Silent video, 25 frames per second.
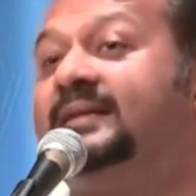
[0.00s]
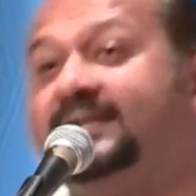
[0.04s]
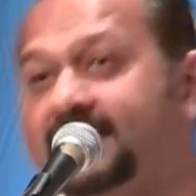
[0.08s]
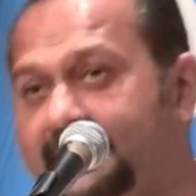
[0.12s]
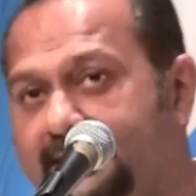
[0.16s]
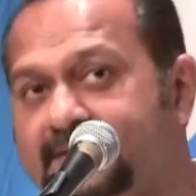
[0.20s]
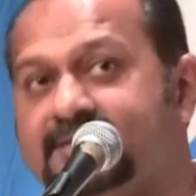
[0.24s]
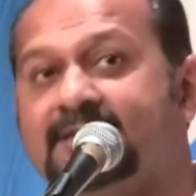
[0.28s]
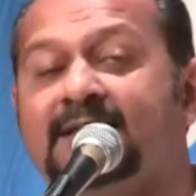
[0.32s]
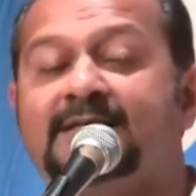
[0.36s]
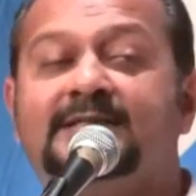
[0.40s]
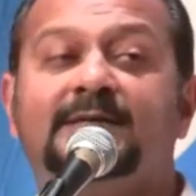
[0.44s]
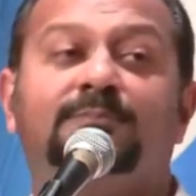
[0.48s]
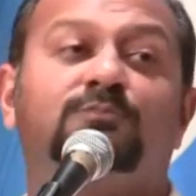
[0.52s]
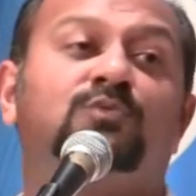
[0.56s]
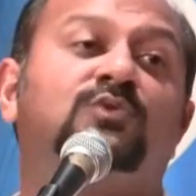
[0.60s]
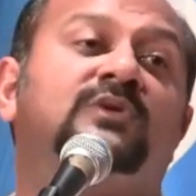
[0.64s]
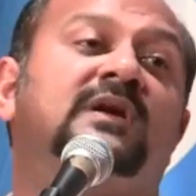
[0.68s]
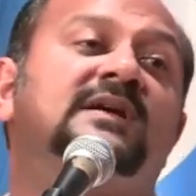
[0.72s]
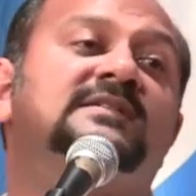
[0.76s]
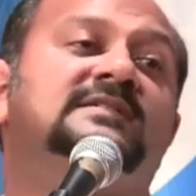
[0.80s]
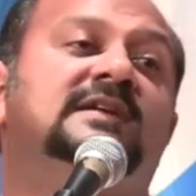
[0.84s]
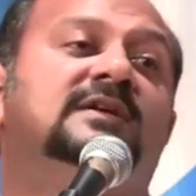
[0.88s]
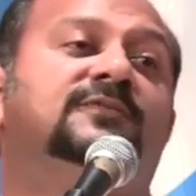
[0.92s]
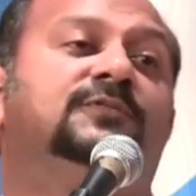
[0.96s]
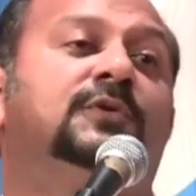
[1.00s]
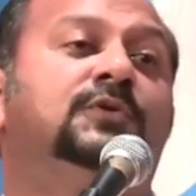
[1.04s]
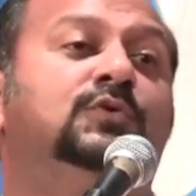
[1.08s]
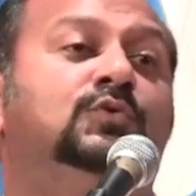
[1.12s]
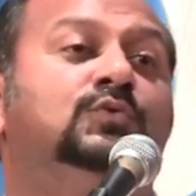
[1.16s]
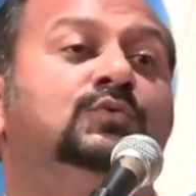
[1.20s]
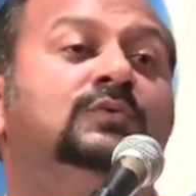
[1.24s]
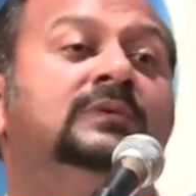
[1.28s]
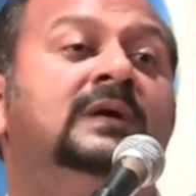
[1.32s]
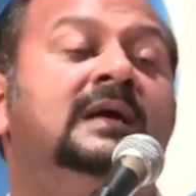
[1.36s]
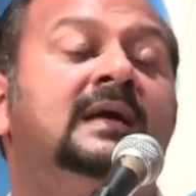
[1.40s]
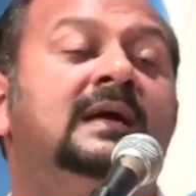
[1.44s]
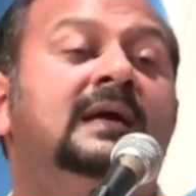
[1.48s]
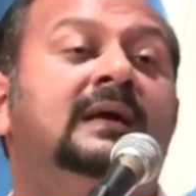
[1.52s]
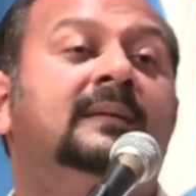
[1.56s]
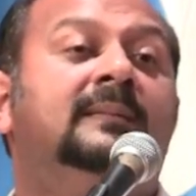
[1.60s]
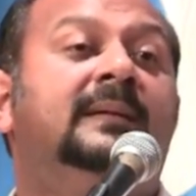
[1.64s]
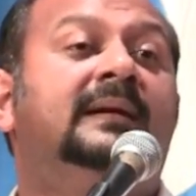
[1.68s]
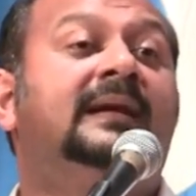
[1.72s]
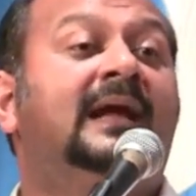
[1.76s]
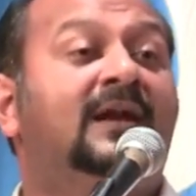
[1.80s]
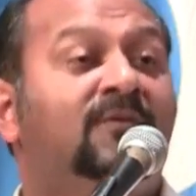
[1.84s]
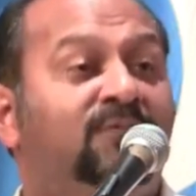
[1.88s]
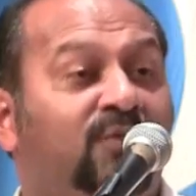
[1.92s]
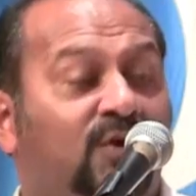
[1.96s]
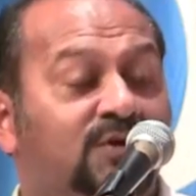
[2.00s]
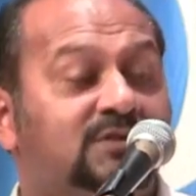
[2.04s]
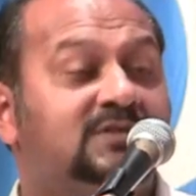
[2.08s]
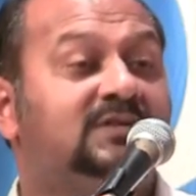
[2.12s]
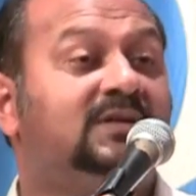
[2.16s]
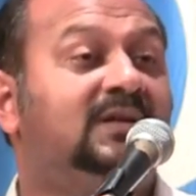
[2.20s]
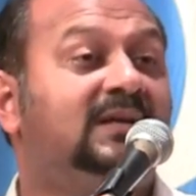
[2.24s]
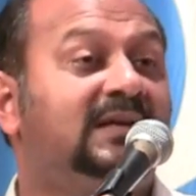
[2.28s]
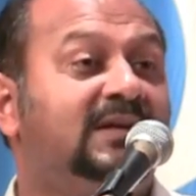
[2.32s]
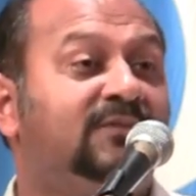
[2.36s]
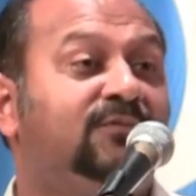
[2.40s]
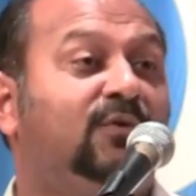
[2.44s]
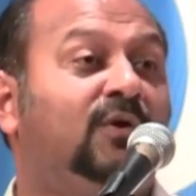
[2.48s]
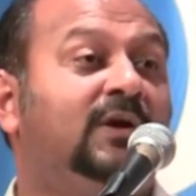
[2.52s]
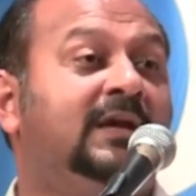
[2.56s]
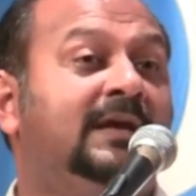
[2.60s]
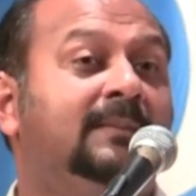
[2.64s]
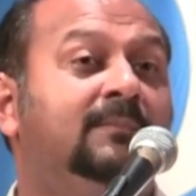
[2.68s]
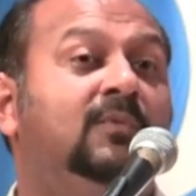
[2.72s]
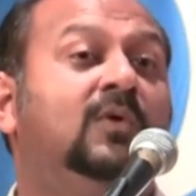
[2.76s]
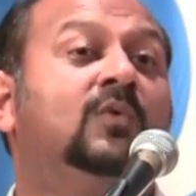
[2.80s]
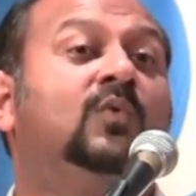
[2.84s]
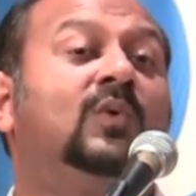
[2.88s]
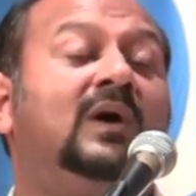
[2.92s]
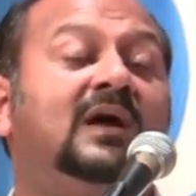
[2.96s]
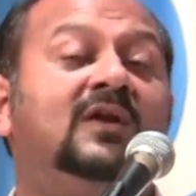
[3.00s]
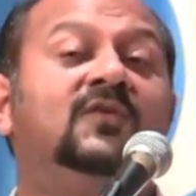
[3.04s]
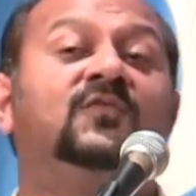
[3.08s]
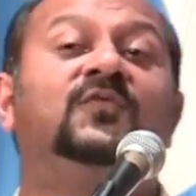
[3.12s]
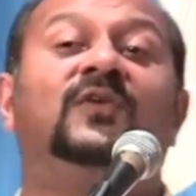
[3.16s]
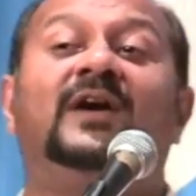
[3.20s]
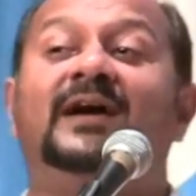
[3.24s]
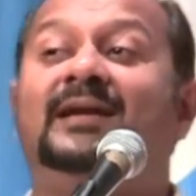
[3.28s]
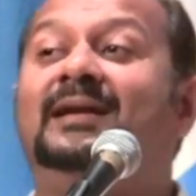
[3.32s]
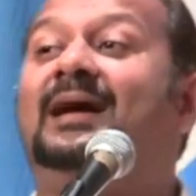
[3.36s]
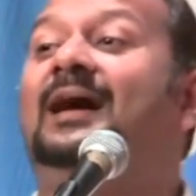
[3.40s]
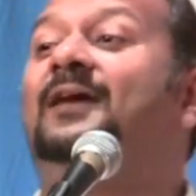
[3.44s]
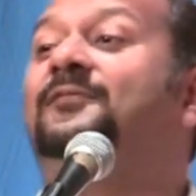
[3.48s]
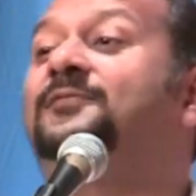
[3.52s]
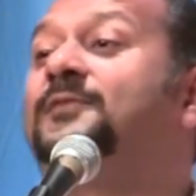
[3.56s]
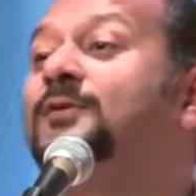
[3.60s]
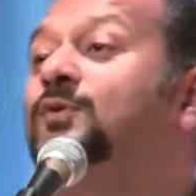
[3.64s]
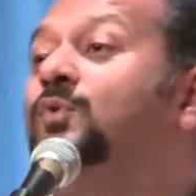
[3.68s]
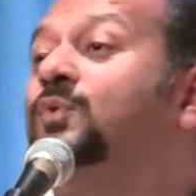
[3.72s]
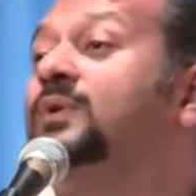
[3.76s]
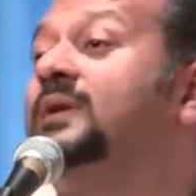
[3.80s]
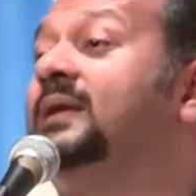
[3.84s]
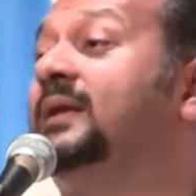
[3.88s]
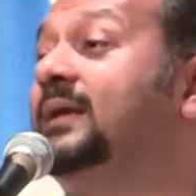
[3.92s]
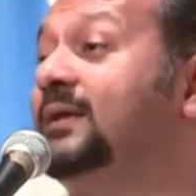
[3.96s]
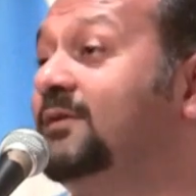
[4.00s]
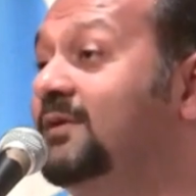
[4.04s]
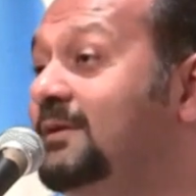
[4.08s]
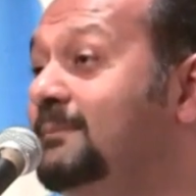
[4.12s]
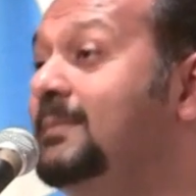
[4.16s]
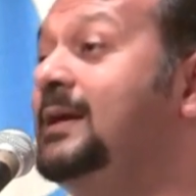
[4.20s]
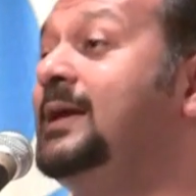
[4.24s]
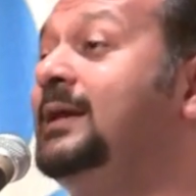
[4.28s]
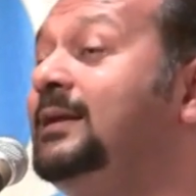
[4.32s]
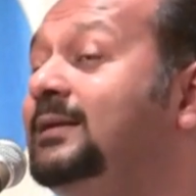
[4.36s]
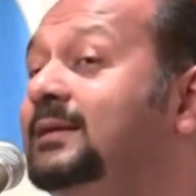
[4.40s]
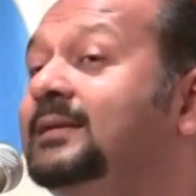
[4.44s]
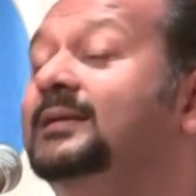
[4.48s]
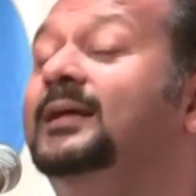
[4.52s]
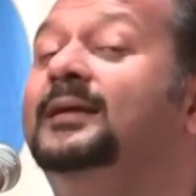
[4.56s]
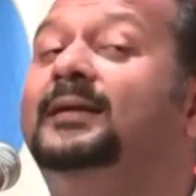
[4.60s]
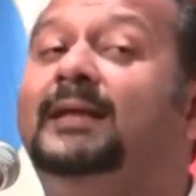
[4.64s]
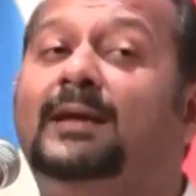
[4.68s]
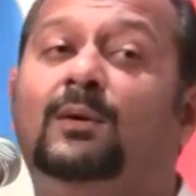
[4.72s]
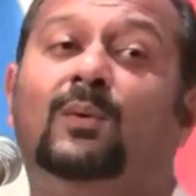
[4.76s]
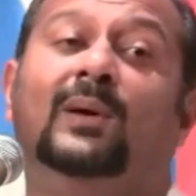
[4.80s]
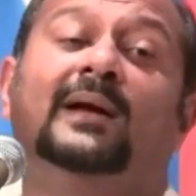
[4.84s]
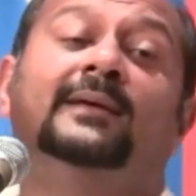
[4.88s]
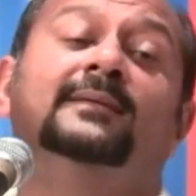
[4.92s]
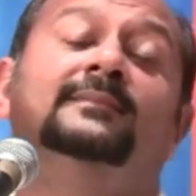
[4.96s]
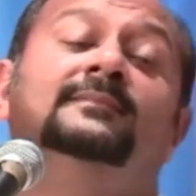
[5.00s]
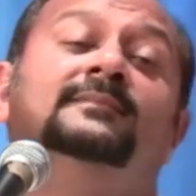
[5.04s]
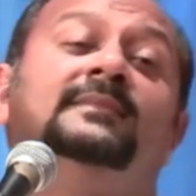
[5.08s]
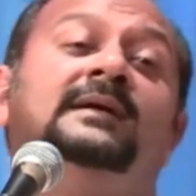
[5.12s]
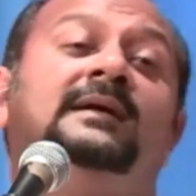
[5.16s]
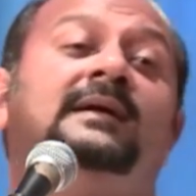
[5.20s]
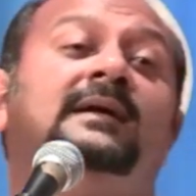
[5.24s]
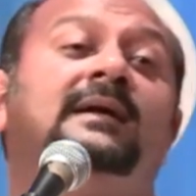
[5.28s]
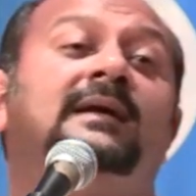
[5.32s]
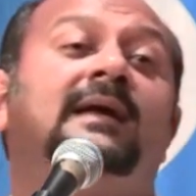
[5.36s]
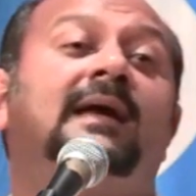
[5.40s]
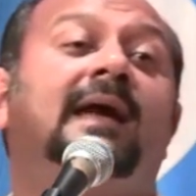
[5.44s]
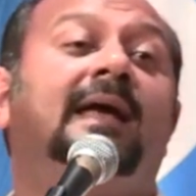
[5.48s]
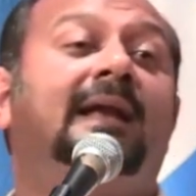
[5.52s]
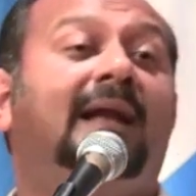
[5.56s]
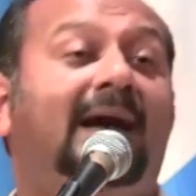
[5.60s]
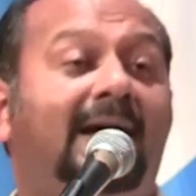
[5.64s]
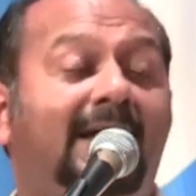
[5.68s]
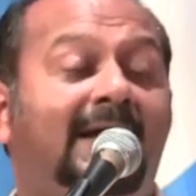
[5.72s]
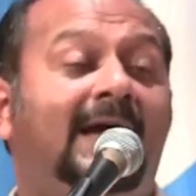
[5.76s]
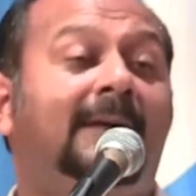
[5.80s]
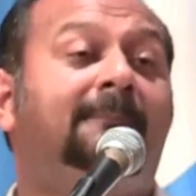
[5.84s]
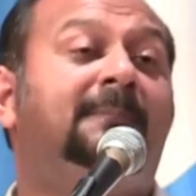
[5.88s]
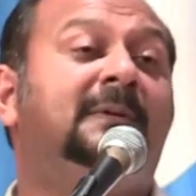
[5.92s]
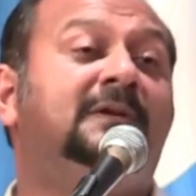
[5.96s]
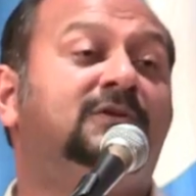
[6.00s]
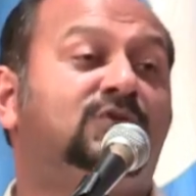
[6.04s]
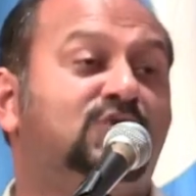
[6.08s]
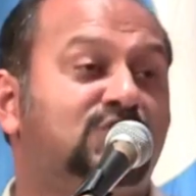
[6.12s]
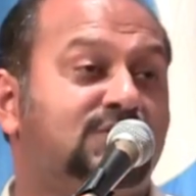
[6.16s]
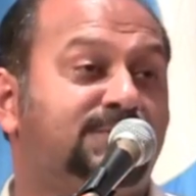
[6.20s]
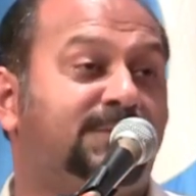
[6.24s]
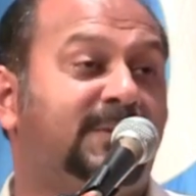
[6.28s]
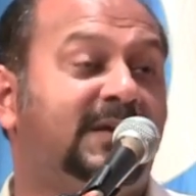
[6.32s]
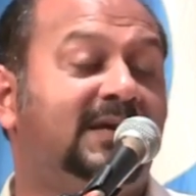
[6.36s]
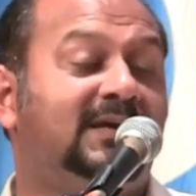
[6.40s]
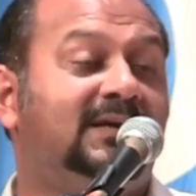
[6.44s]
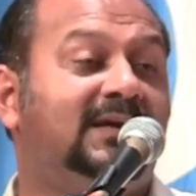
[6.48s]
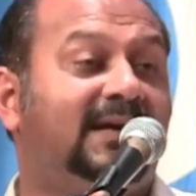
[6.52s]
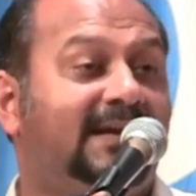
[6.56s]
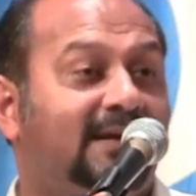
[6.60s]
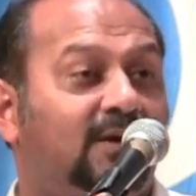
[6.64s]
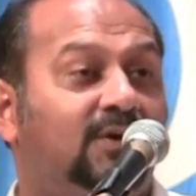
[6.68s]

That is Najib Razak for you. But unfortunately for him, on one fine afternoon, he remained in the day one, and I happened to speak.